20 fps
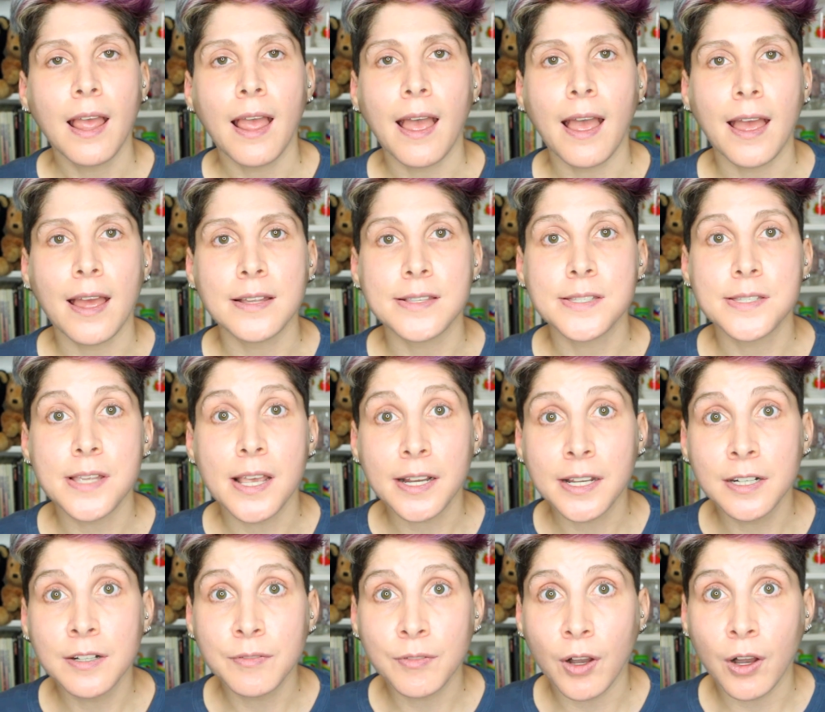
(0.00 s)
And
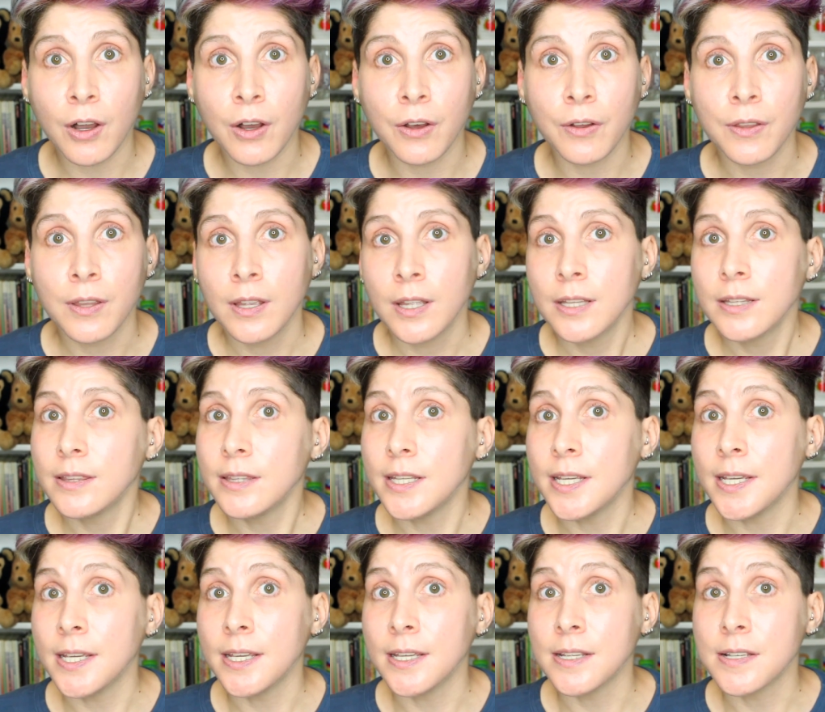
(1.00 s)
second of all,
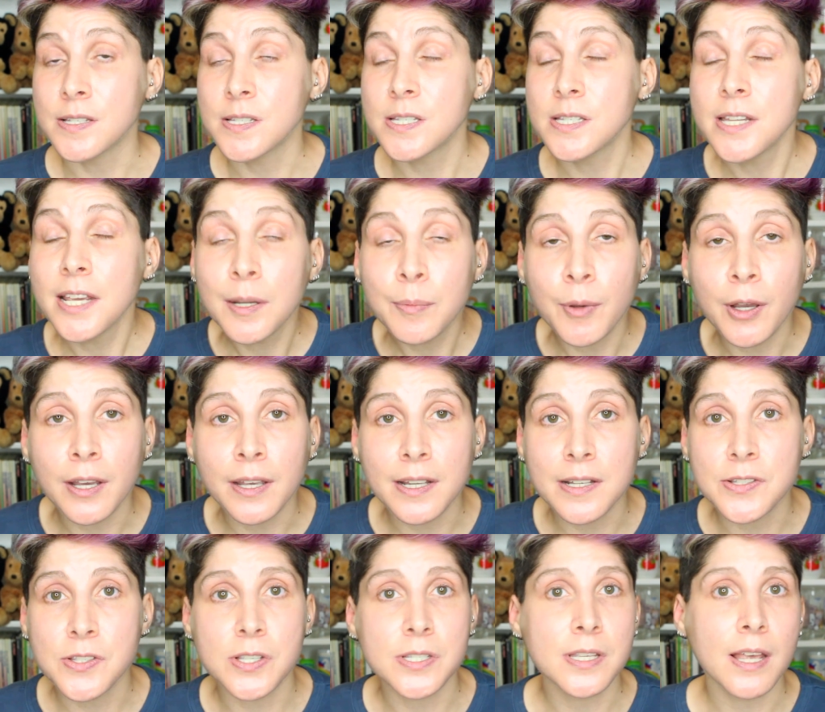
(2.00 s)
the stigma
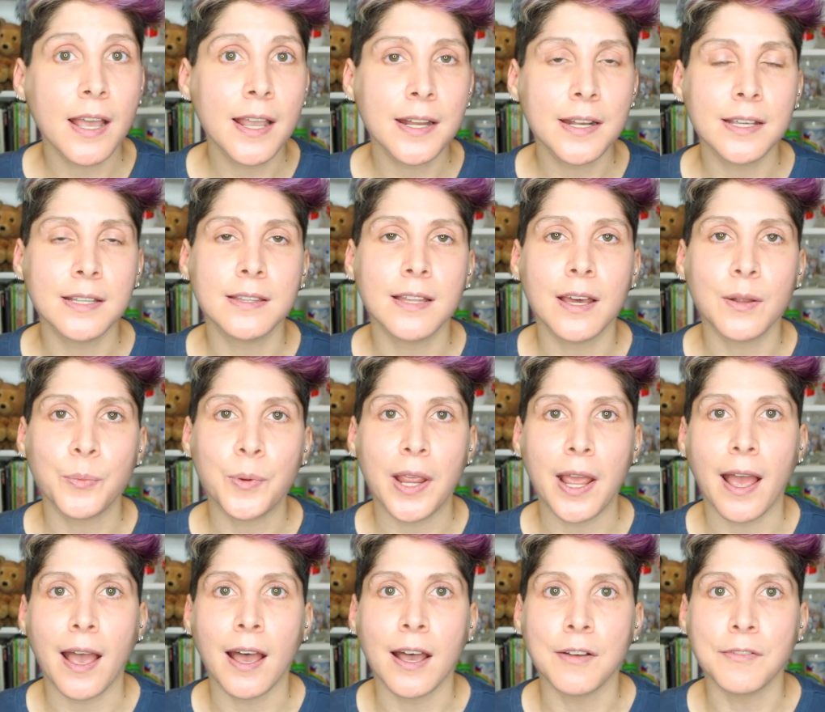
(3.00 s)
in society that we
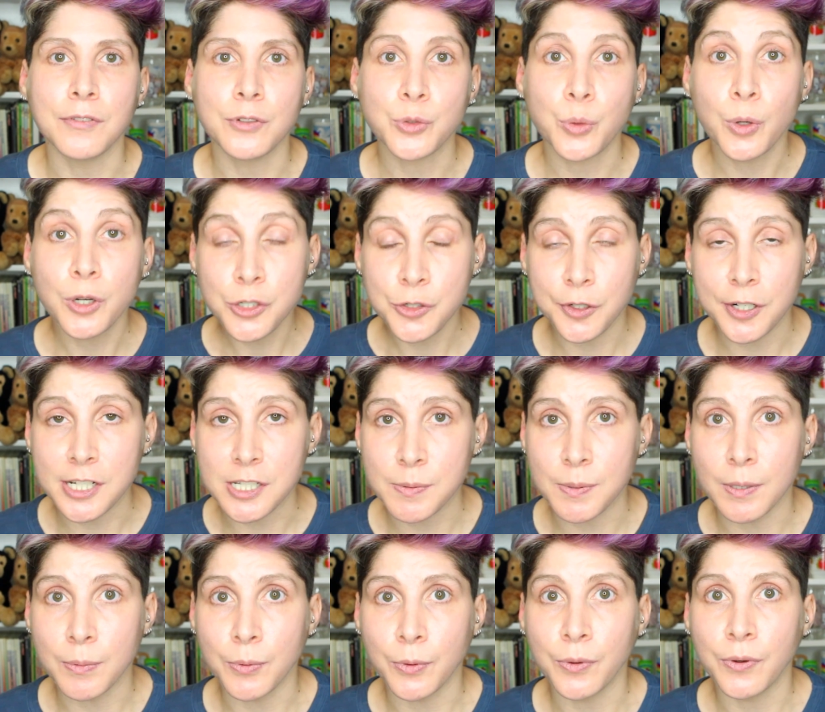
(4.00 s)
have toward trans
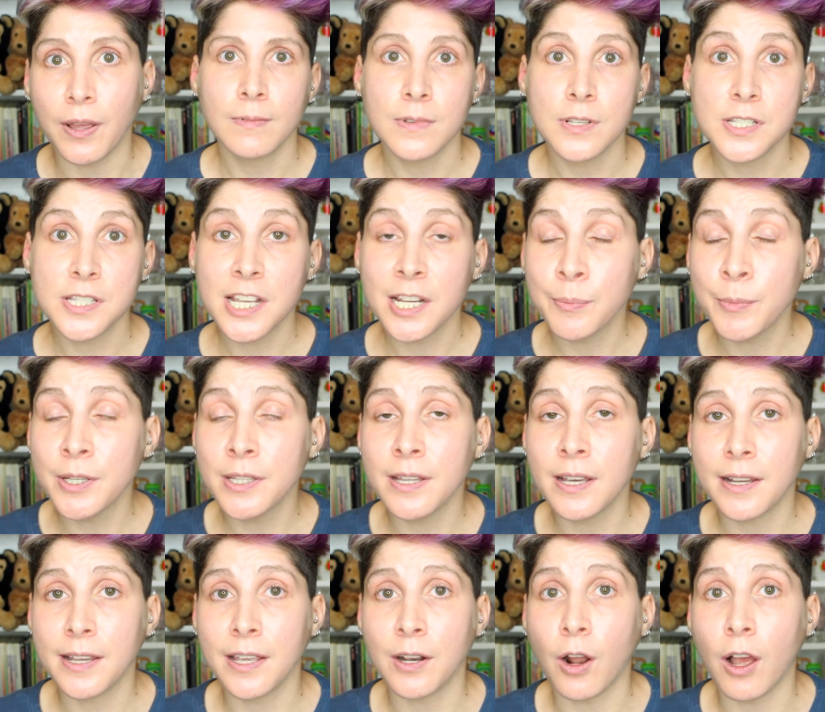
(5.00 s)
people, stigma
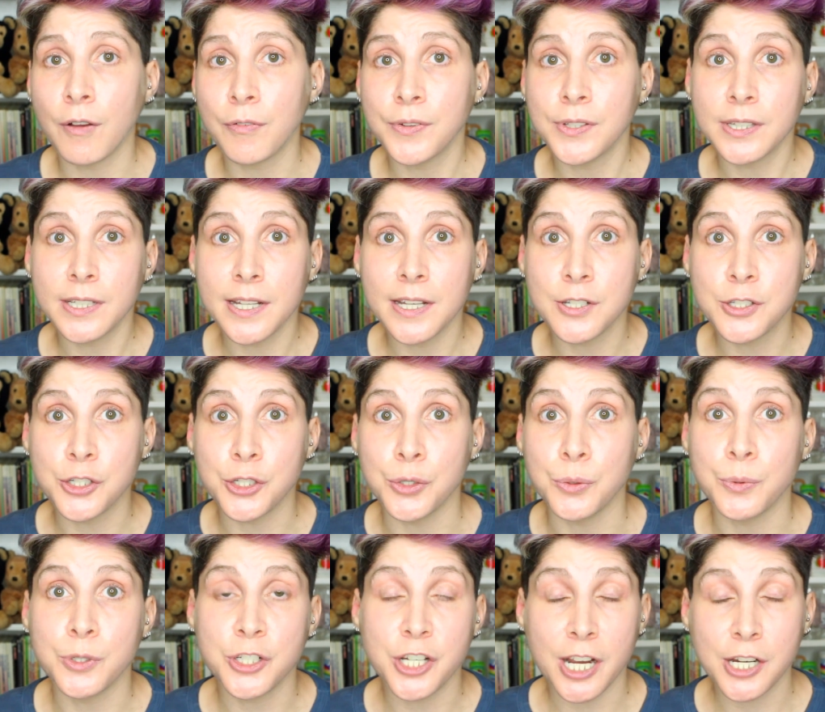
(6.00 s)
that can often lead
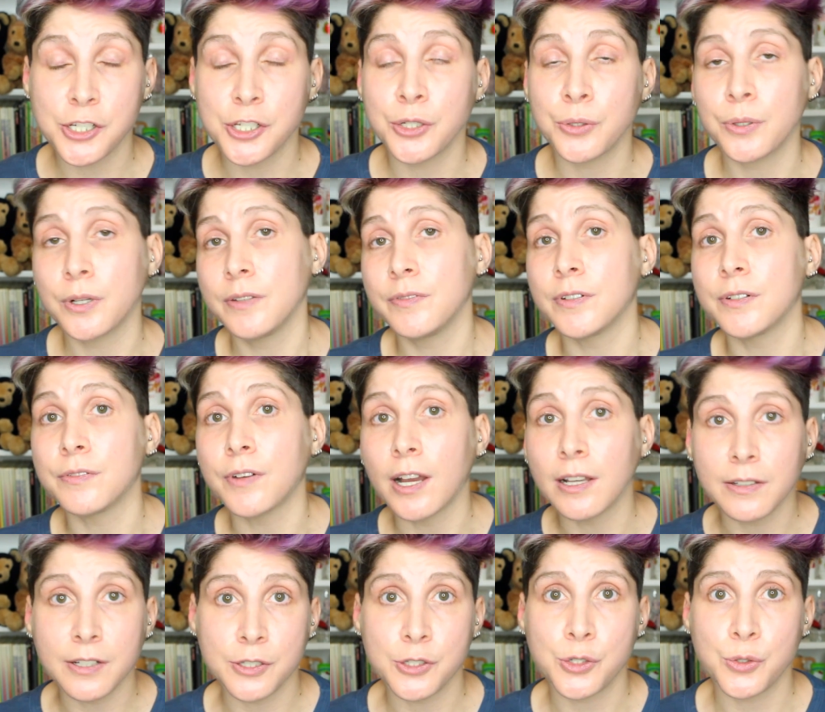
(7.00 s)
to rejection or even
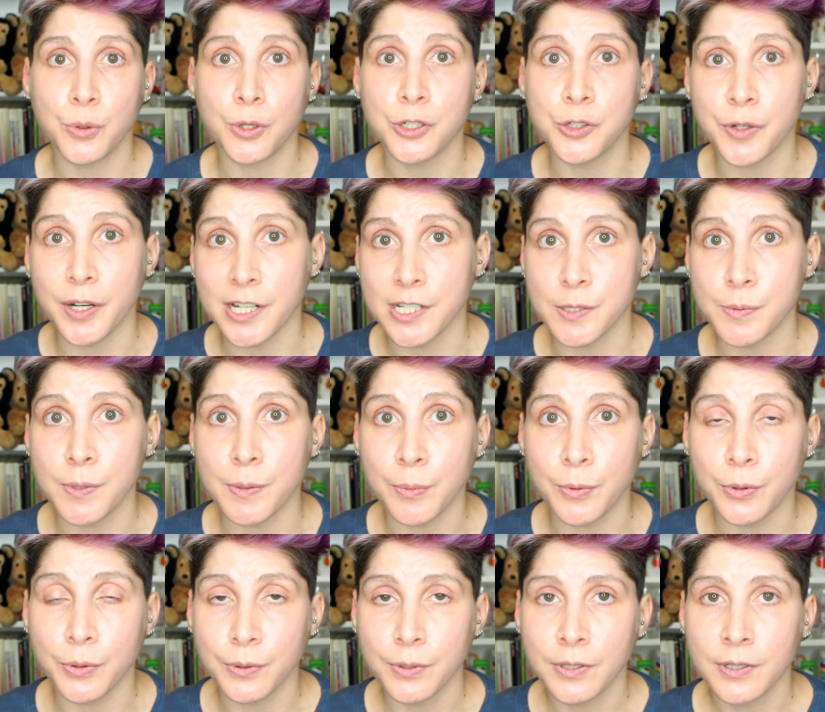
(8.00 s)
violence toward trans
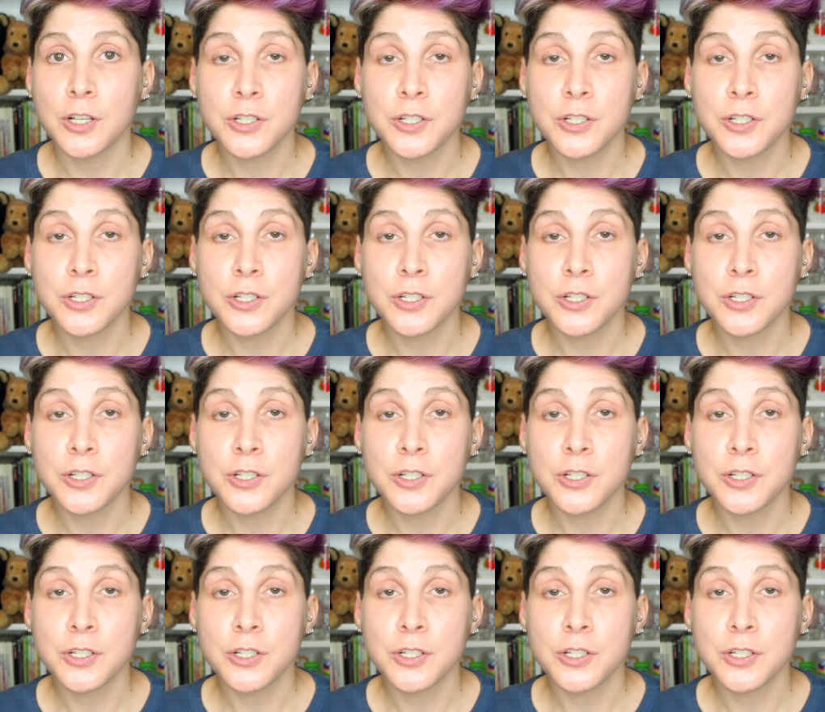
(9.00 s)
people.